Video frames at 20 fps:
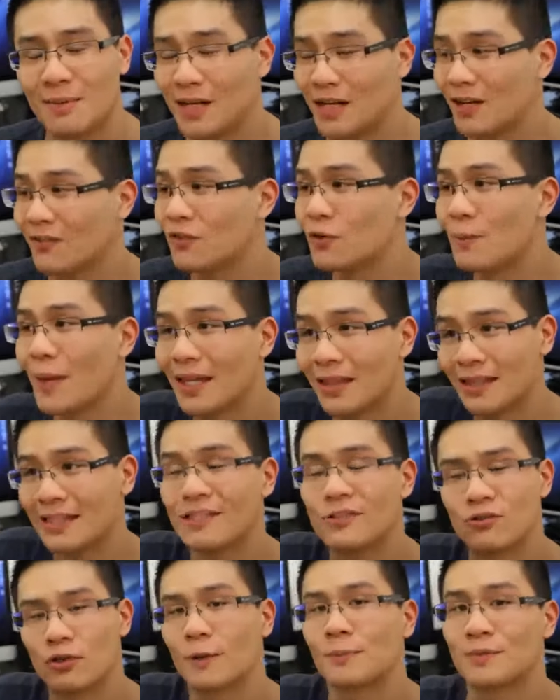And if you make
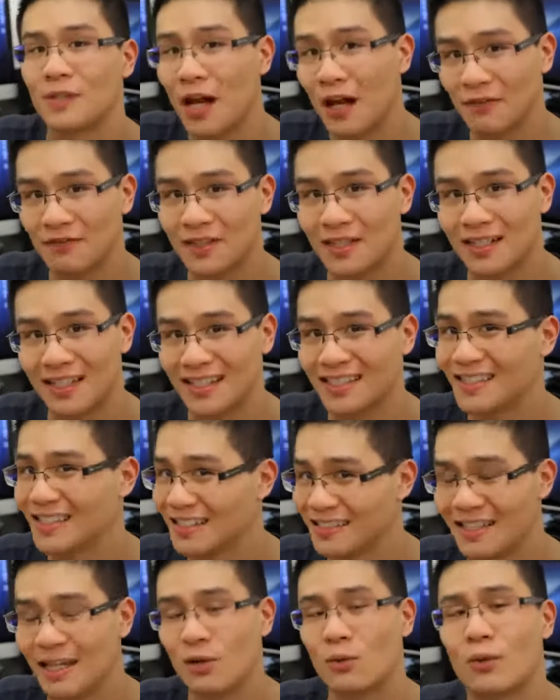these trips often, it
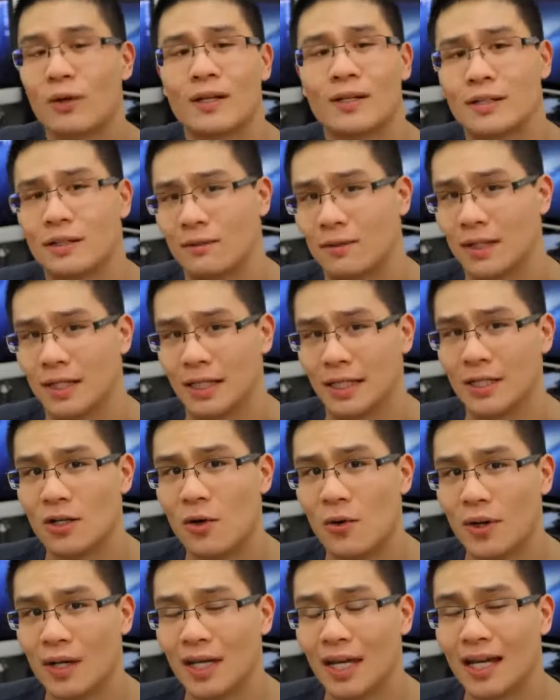does get really, really
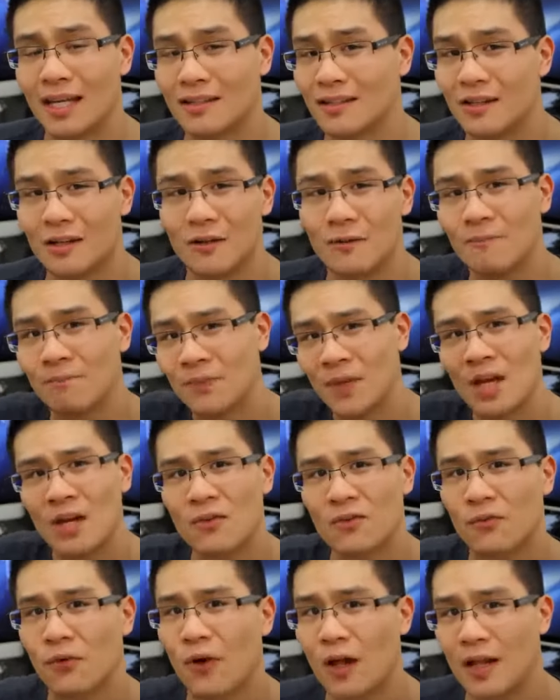annoying. And you know,
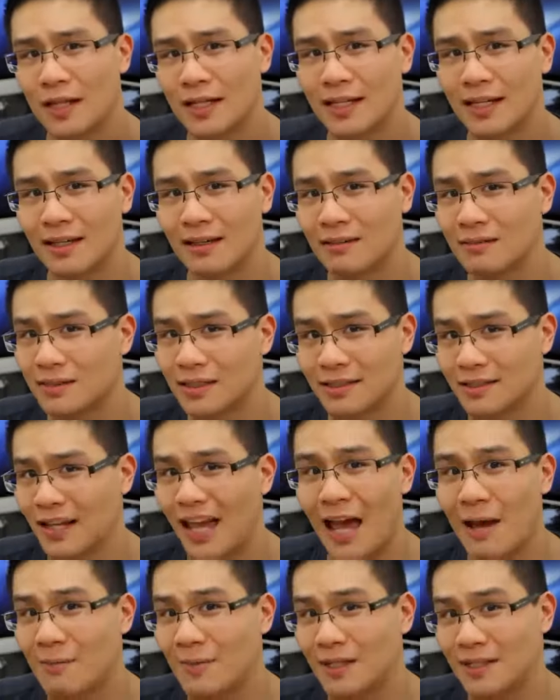frolicking doesn't
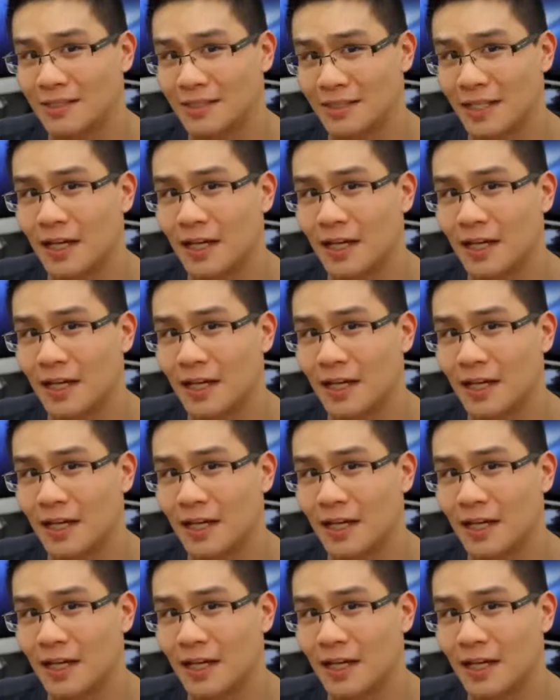happen